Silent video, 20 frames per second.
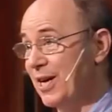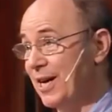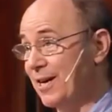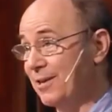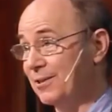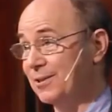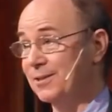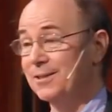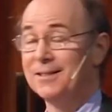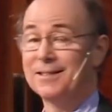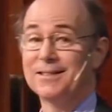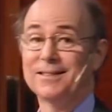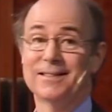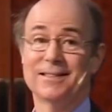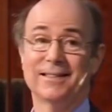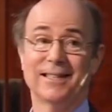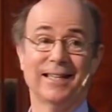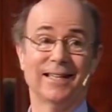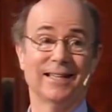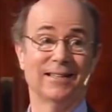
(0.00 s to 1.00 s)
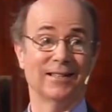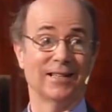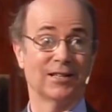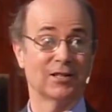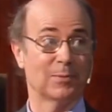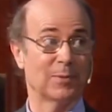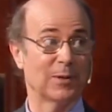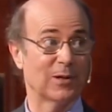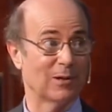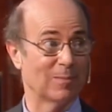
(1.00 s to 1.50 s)
out and
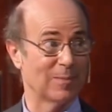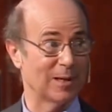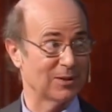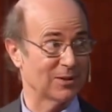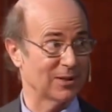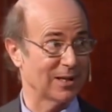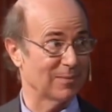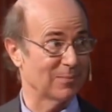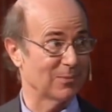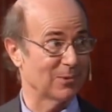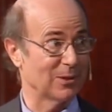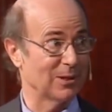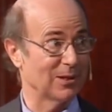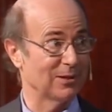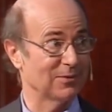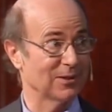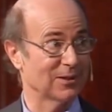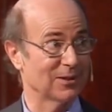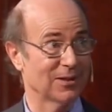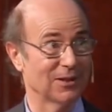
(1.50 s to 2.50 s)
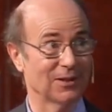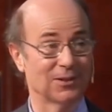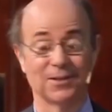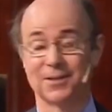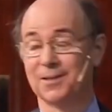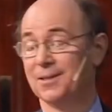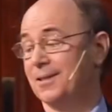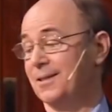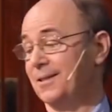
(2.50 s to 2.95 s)
experiments get more difficult,